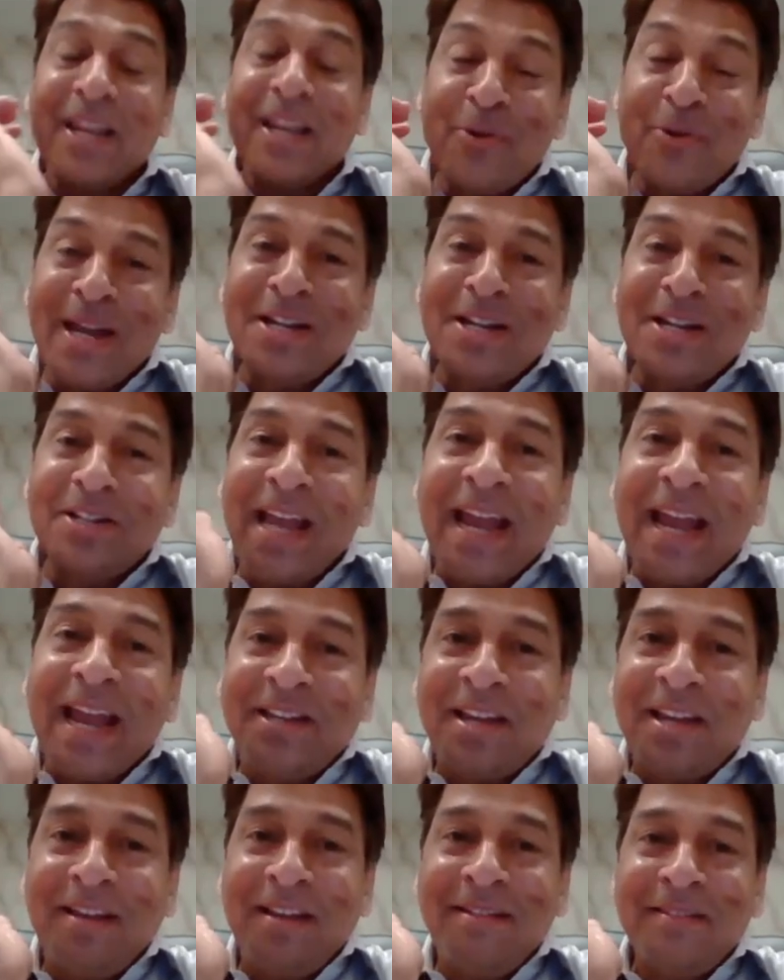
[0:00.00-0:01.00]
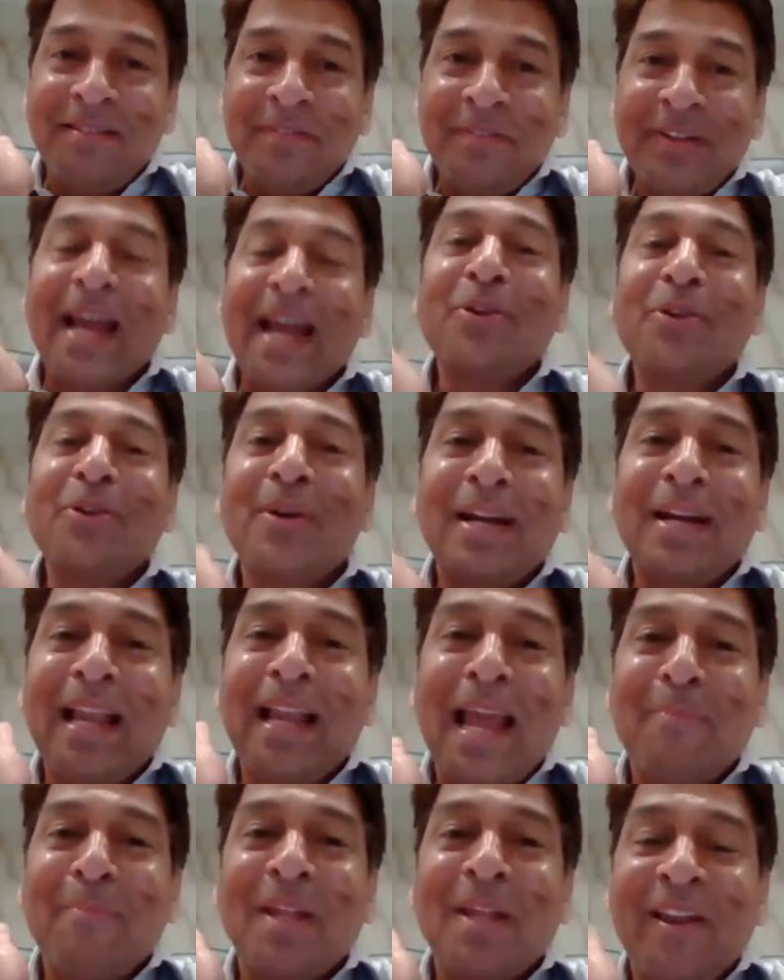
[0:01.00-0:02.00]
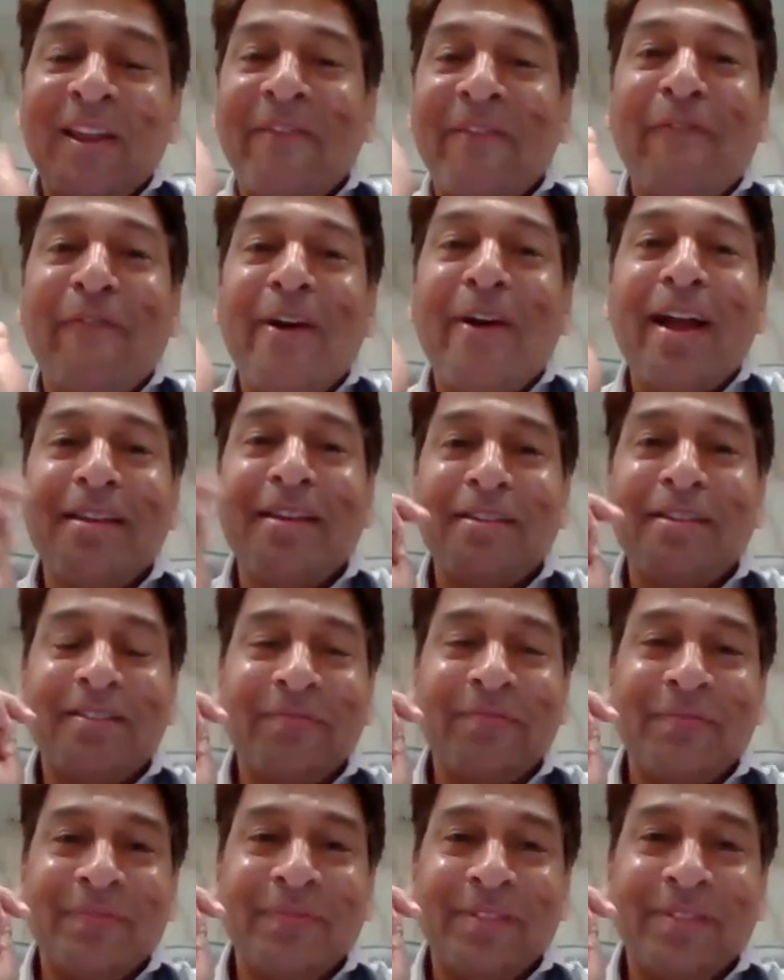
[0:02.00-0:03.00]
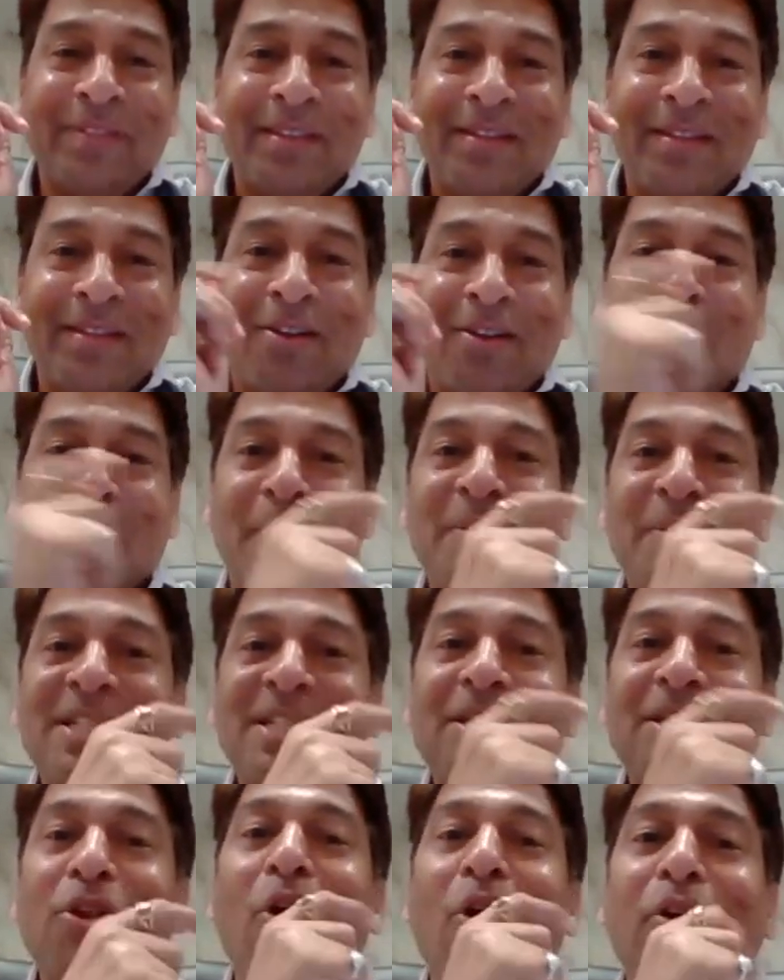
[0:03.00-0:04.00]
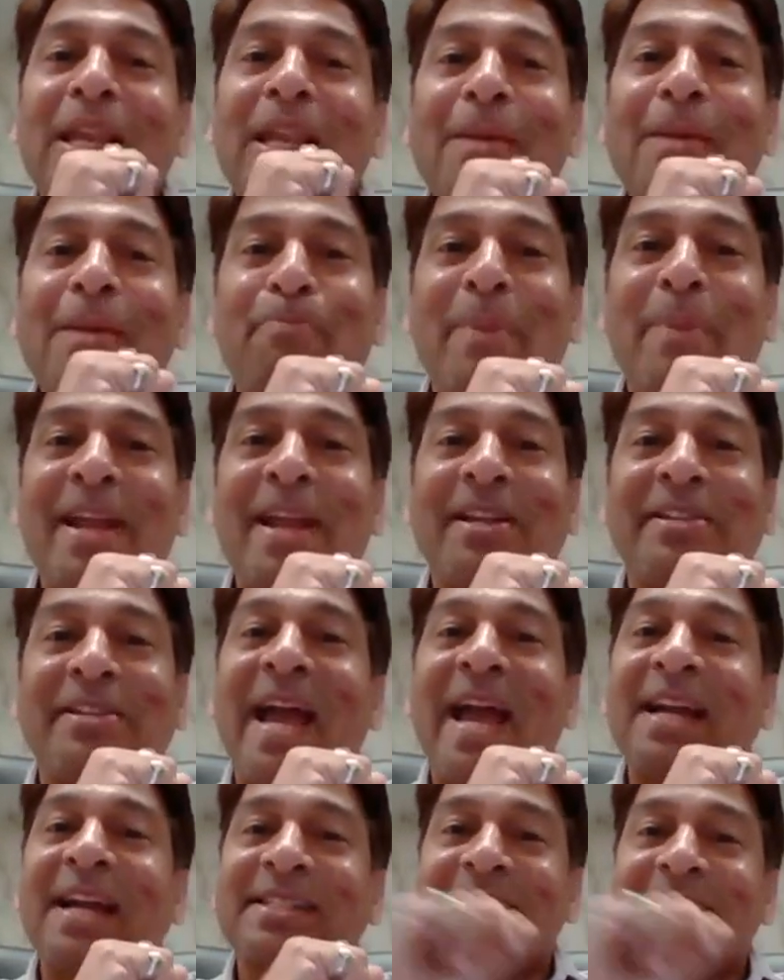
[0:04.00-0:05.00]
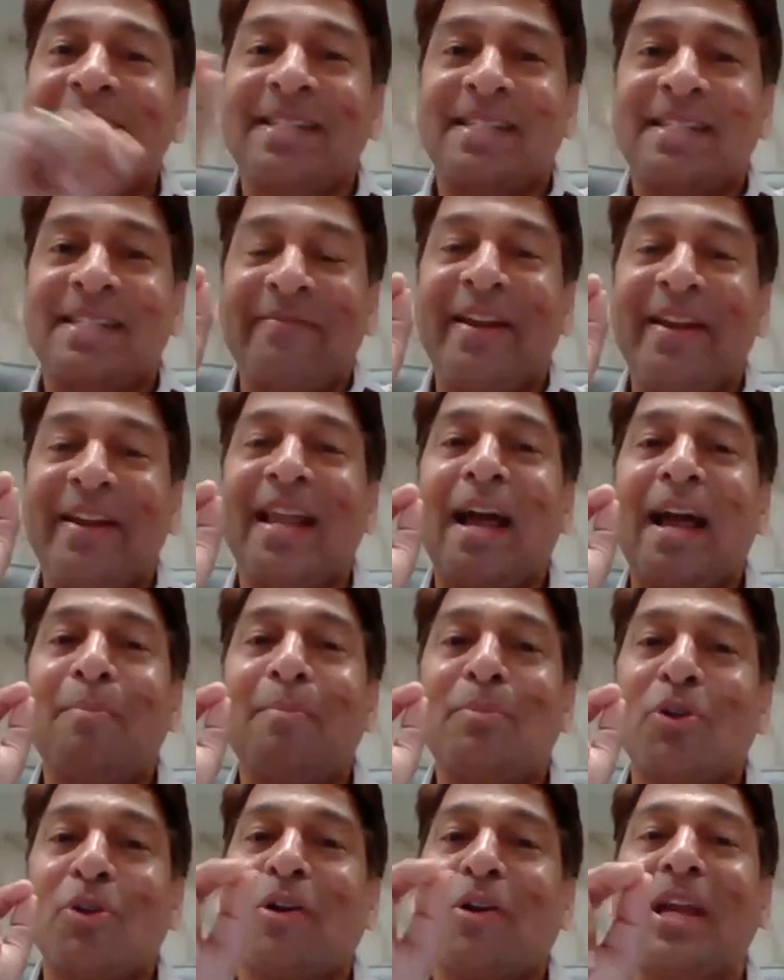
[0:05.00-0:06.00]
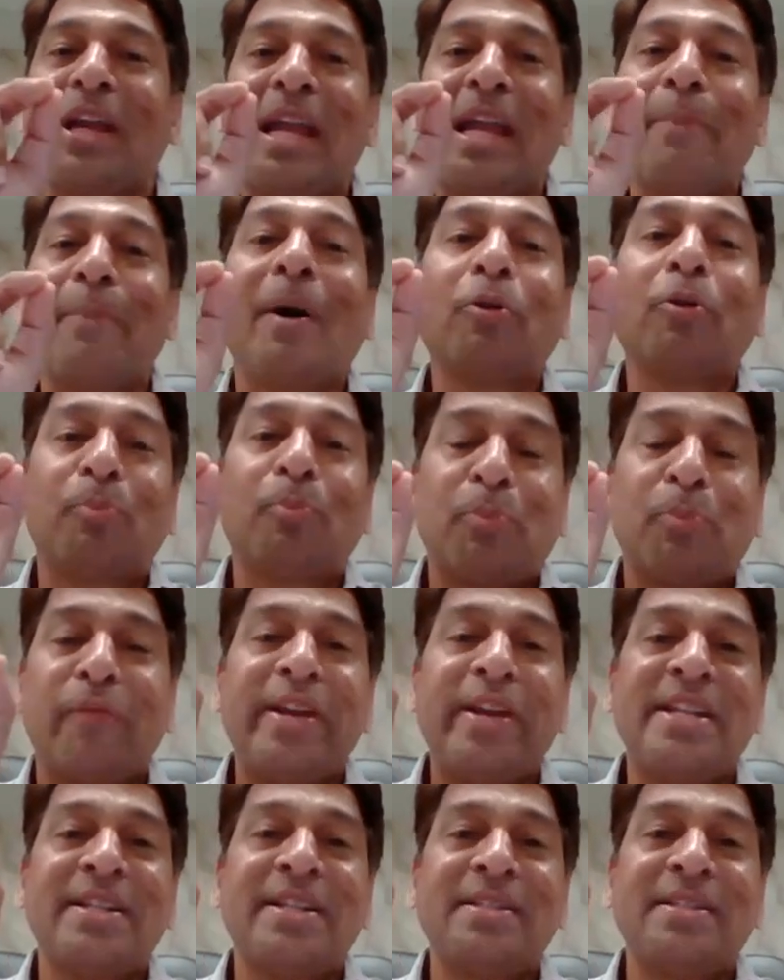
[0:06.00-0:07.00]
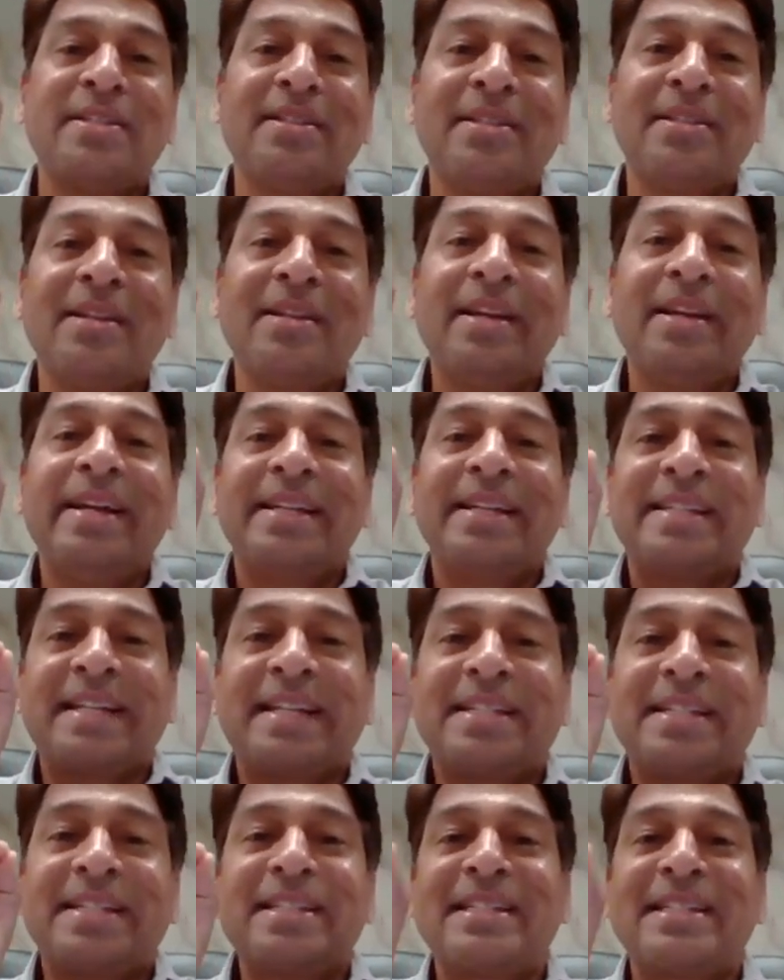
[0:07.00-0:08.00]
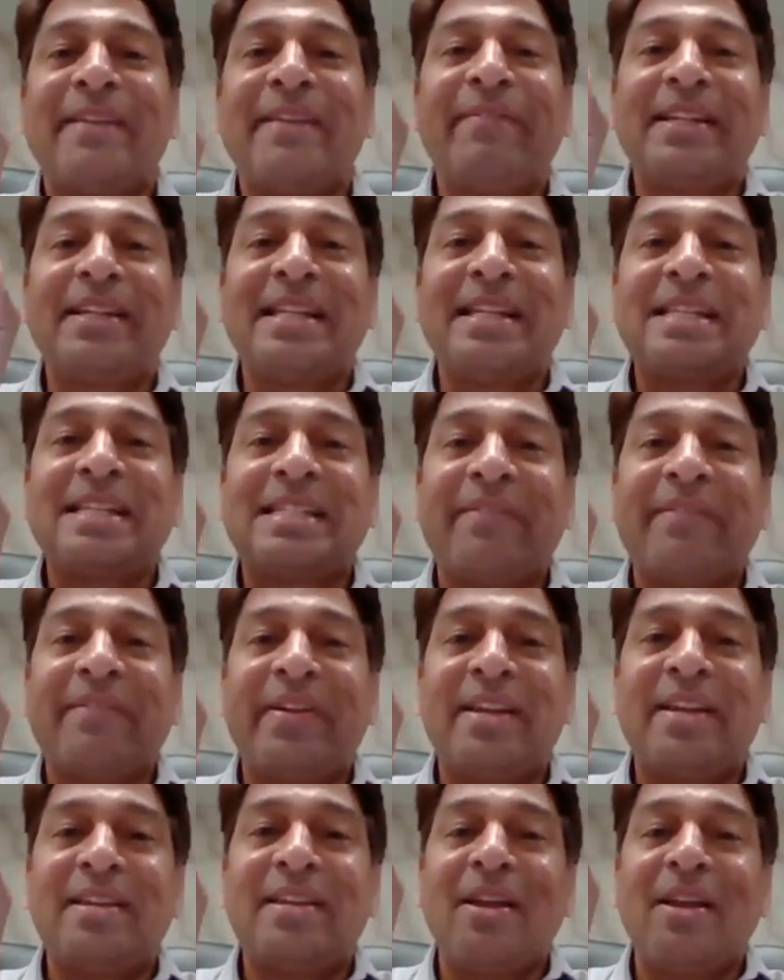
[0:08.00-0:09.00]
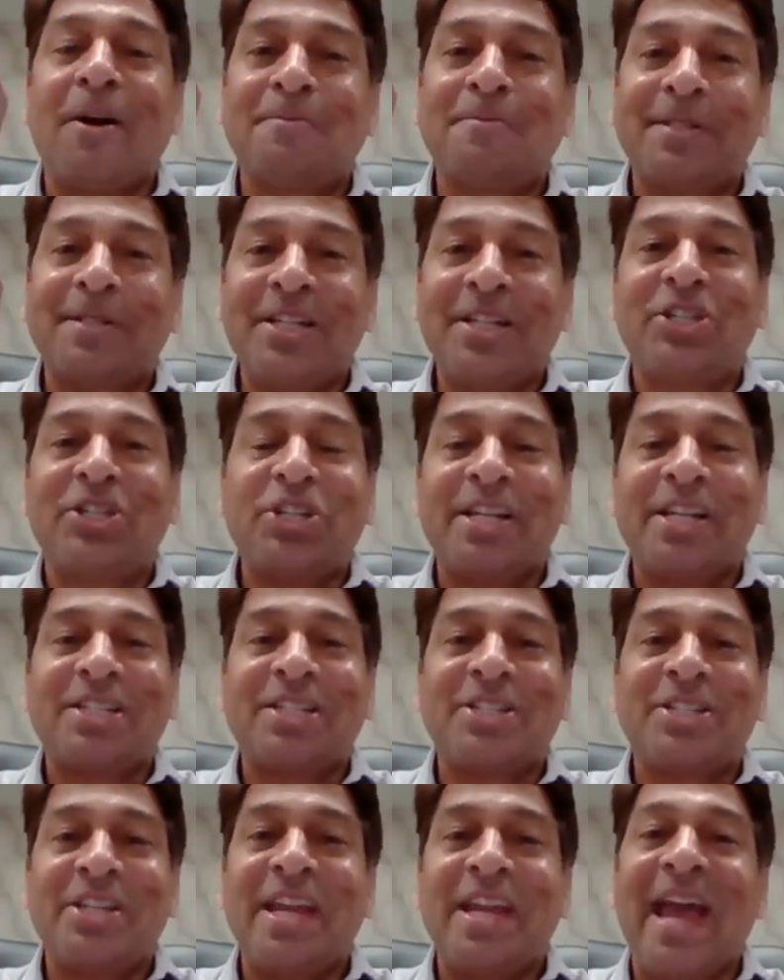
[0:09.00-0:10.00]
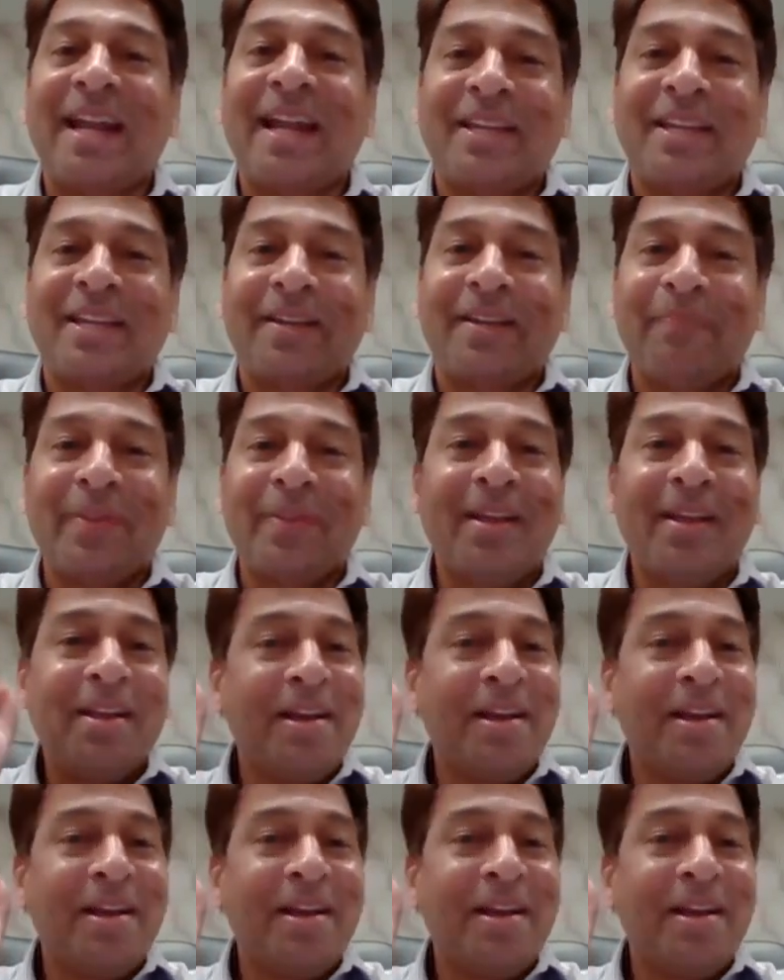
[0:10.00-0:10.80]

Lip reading: Are you entitled? Can you claim the refund of this wrongly paid taxes? When I'm talking about provision, section 77 of CGST Act,